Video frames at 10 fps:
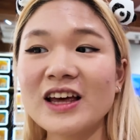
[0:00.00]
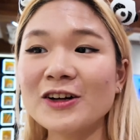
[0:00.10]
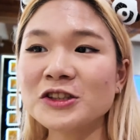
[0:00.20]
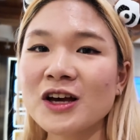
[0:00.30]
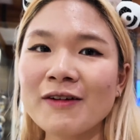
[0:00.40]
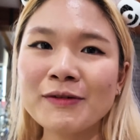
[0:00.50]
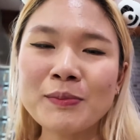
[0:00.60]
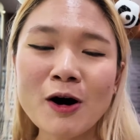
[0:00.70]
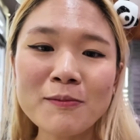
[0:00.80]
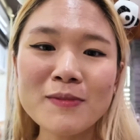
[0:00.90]
They also have a
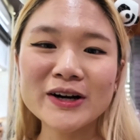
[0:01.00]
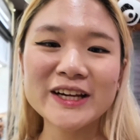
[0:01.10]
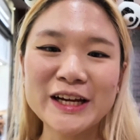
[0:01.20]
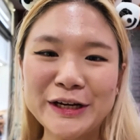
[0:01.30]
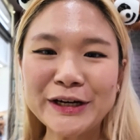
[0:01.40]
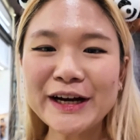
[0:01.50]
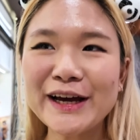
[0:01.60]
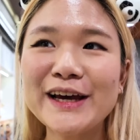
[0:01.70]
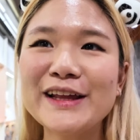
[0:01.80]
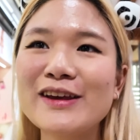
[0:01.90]
Pop Mart here,
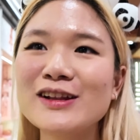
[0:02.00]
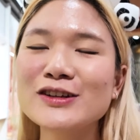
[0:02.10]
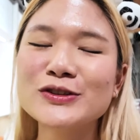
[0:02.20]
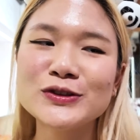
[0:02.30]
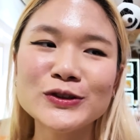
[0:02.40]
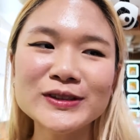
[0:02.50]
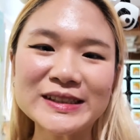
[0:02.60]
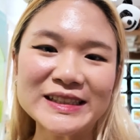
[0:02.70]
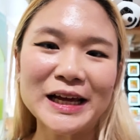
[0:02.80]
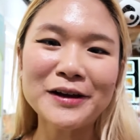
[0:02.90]
and it looks so
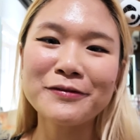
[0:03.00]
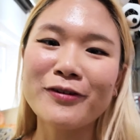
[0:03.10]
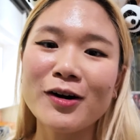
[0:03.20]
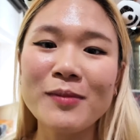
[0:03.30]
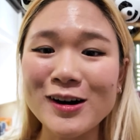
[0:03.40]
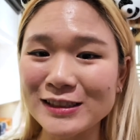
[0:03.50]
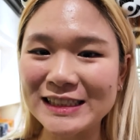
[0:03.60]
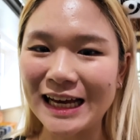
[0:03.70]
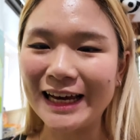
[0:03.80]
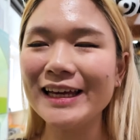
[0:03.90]
aesthetic from
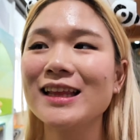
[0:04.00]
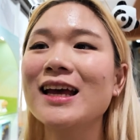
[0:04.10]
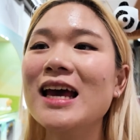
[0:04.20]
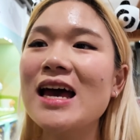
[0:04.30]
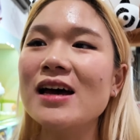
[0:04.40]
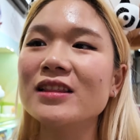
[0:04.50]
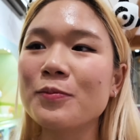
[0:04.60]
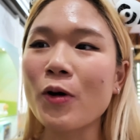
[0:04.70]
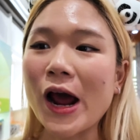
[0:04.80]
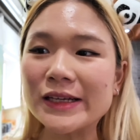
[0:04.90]
outside.
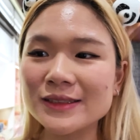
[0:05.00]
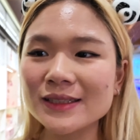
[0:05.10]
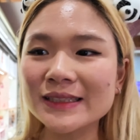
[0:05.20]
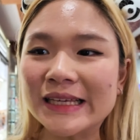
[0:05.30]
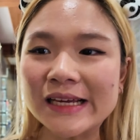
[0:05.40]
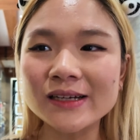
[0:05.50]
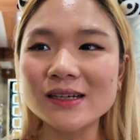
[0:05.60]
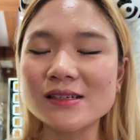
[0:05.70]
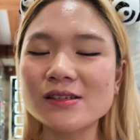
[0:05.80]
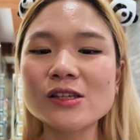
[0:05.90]
The prices here
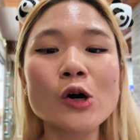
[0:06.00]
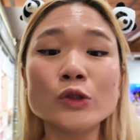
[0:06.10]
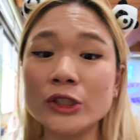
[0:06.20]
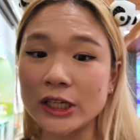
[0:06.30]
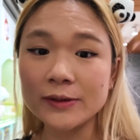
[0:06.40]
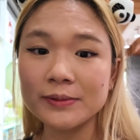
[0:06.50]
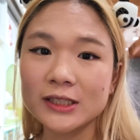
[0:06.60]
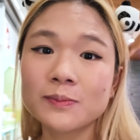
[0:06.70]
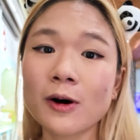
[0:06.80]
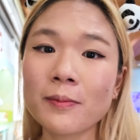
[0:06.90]
is so cheap
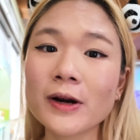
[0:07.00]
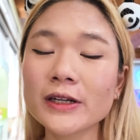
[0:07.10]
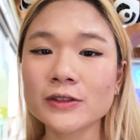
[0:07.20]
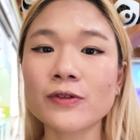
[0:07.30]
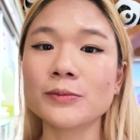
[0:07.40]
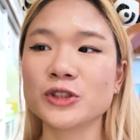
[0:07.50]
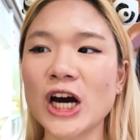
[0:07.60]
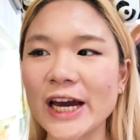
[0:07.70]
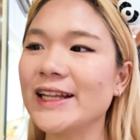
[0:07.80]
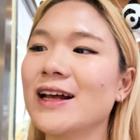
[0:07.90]
because Pop Mart is from
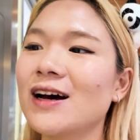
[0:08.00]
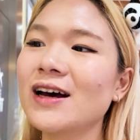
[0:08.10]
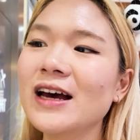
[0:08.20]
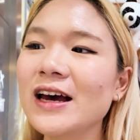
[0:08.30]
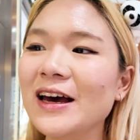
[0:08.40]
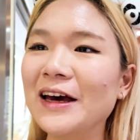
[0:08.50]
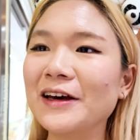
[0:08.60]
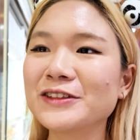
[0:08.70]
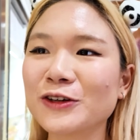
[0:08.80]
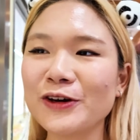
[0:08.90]
China.
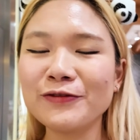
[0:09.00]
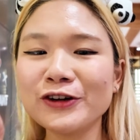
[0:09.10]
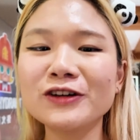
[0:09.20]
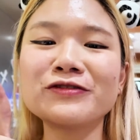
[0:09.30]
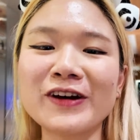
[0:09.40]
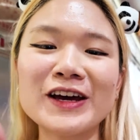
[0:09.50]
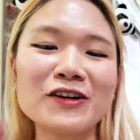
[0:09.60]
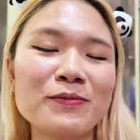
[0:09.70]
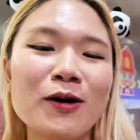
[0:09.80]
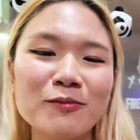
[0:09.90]
So if you're a
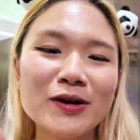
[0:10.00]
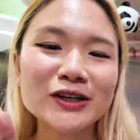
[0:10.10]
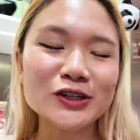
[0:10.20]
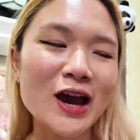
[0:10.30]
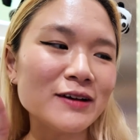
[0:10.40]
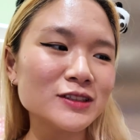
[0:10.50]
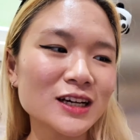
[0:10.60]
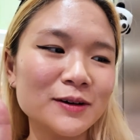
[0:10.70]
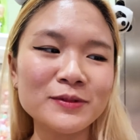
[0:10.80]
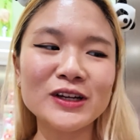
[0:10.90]
fan of Pop Mart, you have to
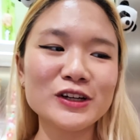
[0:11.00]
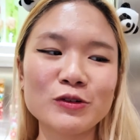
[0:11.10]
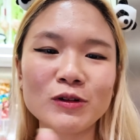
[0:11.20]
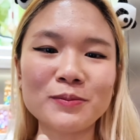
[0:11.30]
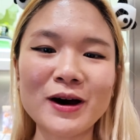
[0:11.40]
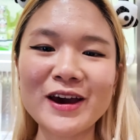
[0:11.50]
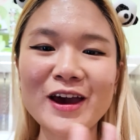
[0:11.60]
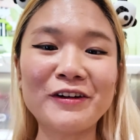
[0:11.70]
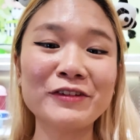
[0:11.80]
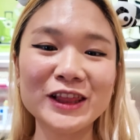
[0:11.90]
come here. You will buy
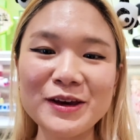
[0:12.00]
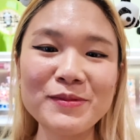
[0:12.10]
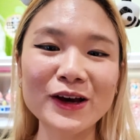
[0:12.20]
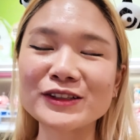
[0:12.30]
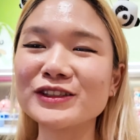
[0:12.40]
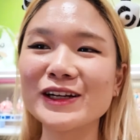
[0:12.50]
everything because